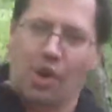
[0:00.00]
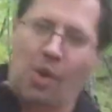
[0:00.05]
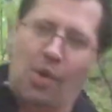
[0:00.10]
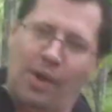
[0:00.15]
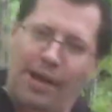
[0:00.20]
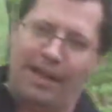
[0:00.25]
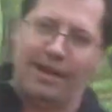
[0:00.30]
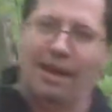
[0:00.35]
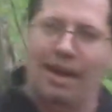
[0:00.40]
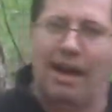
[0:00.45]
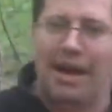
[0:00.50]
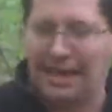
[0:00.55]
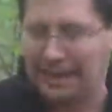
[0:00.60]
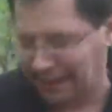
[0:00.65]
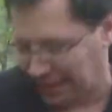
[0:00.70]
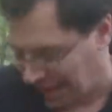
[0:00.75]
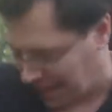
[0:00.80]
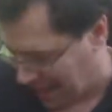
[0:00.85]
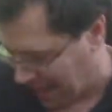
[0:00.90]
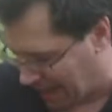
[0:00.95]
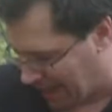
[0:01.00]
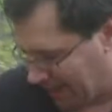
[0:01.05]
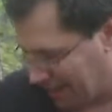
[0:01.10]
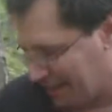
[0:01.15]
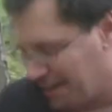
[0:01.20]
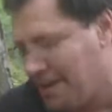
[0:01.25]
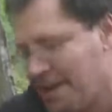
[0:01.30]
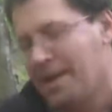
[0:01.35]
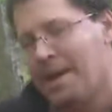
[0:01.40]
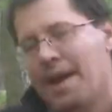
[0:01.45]
going
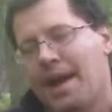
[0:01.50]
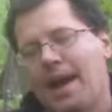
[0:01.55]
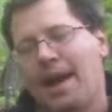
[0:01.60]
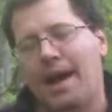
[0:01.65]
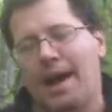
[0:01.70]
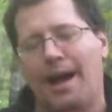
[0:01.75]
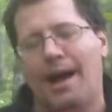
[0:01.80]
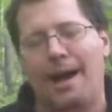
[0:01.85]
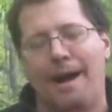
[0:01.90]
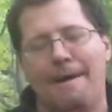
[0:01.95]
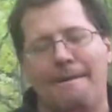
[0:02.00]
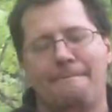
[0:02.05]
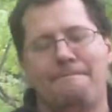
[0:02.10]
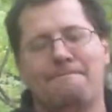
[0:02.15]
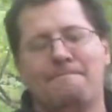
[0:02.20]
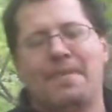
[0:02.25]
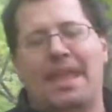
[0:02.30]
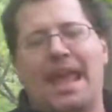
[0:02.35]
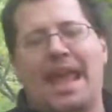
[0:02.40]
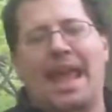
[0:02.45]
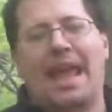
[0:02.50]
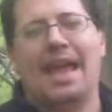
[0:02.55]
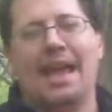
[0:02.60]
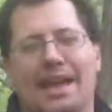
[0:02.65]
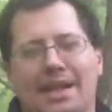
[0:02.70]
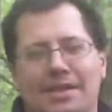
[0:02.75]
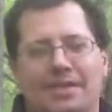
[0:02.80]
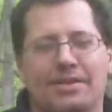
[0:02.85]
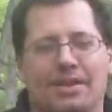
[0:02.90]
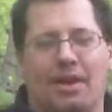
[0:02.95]
online, um,
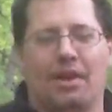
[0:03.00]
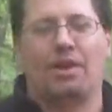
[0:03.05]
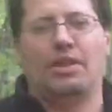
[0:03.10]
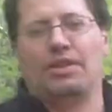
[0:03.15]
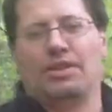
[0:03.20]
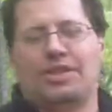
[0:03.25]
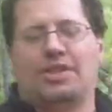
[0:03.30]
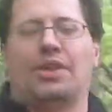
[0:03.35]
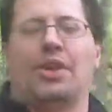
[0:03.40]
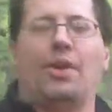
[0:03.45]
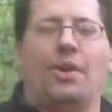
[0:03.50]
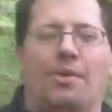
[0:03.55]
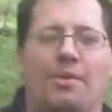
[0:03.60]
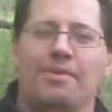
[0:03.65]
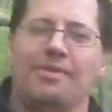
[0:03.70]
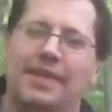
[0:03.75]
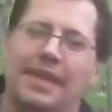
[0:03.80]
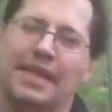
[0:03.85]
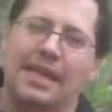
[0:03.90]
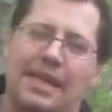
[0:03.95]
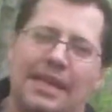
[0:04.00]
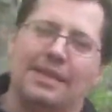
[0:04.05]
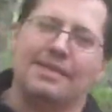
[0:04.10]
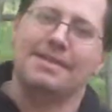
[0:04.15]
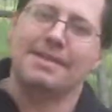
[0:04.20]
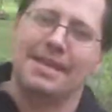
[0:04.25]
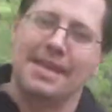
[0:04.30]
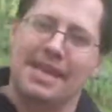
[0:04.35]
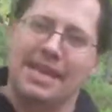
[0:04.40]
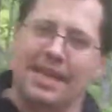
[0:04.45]
and also the
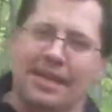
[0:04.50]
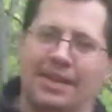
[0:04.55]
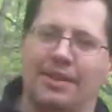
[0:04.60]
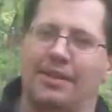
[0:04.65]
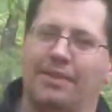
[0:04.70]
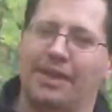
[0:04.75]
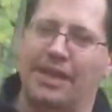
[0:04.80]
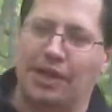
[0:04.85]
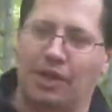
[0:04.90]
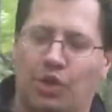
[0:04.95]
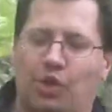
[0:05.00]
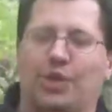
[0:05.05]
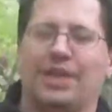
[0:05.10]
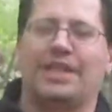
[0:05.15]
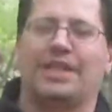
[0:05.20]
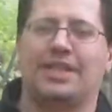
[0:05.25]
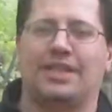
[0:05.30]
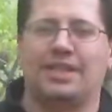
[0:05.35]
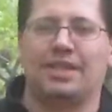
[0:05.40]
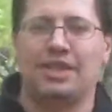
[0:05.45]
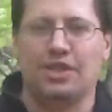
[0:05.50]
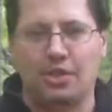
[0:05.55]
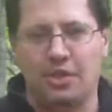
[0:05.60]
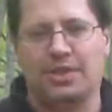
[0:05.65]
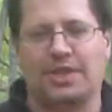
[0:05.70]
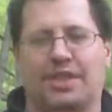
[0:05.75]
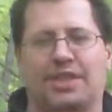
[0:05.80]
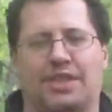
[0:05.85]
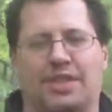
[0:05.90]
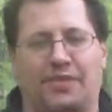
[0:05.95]
need, the increased
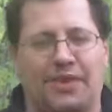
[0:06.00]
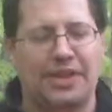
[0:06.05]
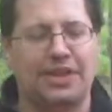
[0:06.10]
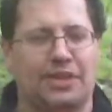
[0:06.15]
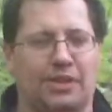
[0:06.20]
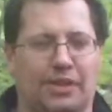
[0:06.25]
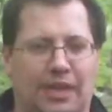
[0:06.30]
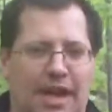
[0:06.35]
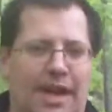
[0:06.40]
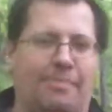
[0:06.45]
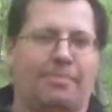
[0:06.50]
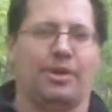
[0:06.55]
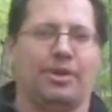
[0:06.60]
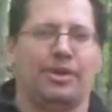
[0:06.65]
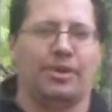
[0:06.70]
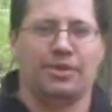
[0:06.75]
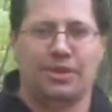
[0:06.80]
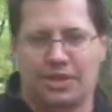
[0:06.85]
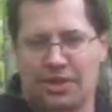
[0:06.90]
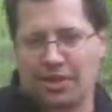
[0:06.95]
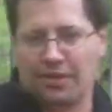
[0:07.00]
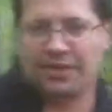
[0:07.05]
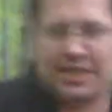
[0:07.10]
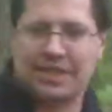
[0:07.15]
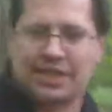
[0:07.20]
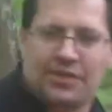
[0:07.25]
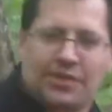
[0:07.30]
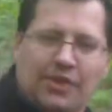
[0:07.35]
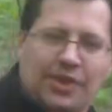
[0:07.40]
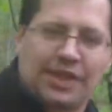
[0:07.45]
usage of interlibrary loan
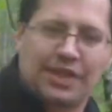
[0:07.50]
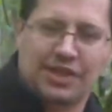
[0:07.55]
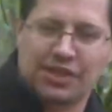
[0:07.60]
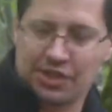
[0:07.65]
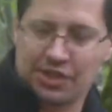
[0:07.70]
services for these